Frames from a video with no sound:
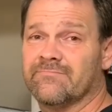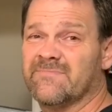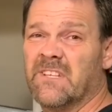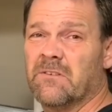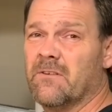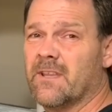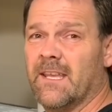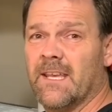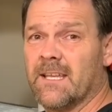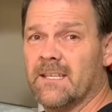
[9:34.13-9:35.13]
they're
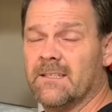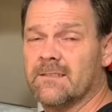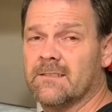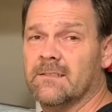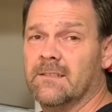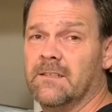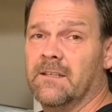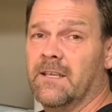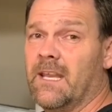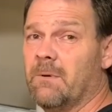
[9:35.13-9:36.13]
okay, I guess.
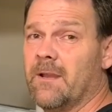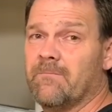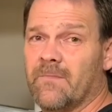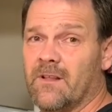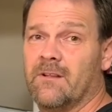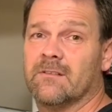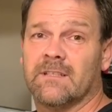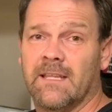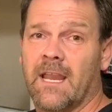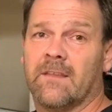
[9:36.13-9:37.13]
Anyway, there's a
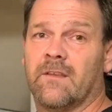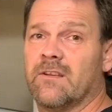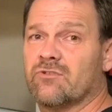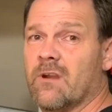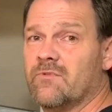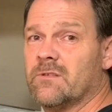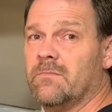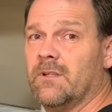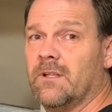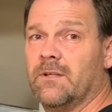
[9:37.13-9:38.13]
link in the description
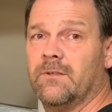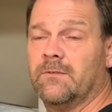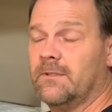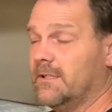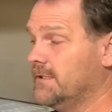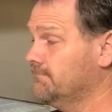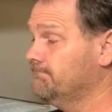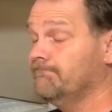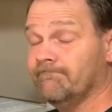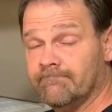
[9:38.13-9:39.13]
below, and
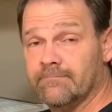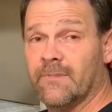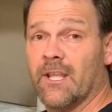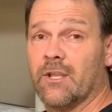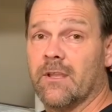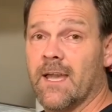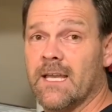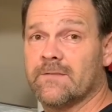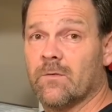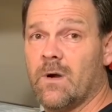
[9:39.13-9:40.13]
thank you
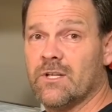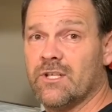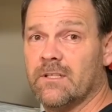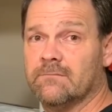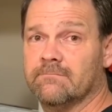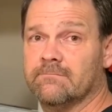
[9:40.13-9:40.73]
guys for watching.